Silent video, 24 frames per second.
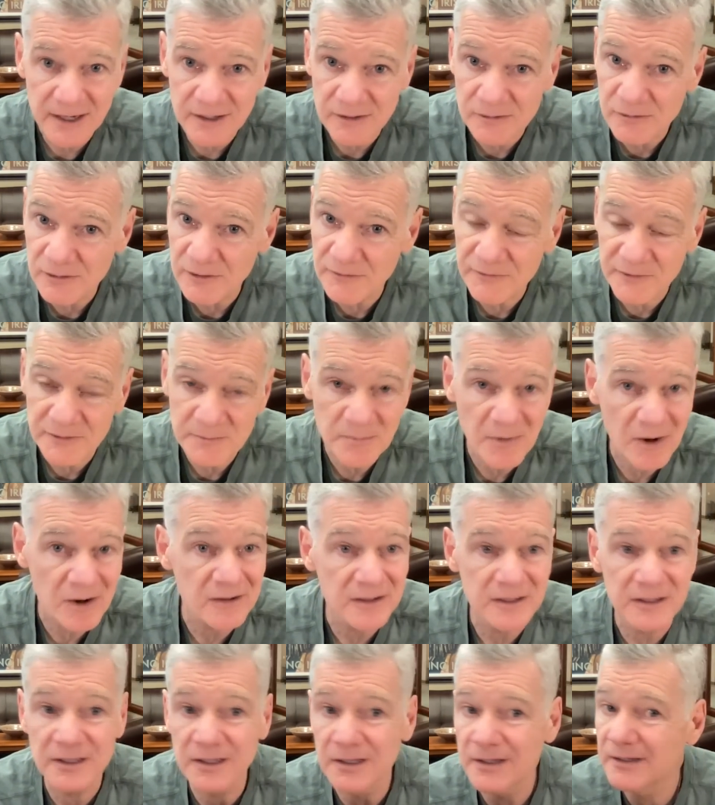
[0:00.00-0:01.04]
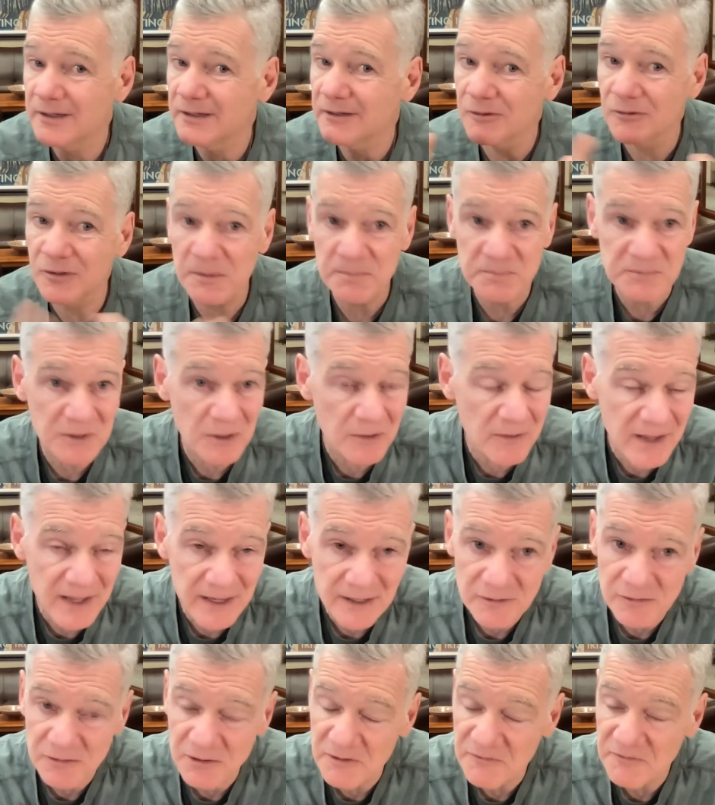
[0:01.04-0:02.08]
had a horrific market, crypto
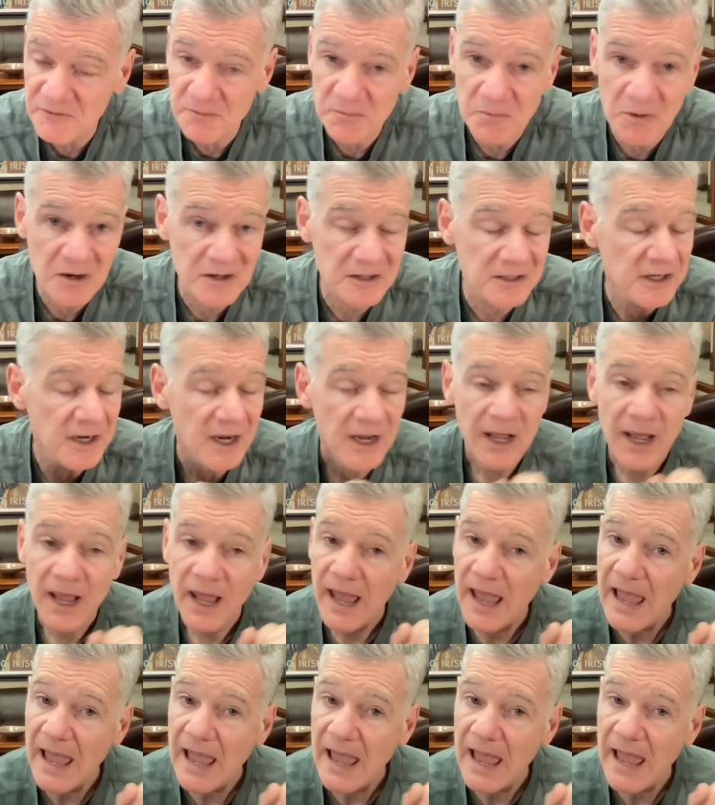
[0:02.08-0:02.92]
had a horrific market.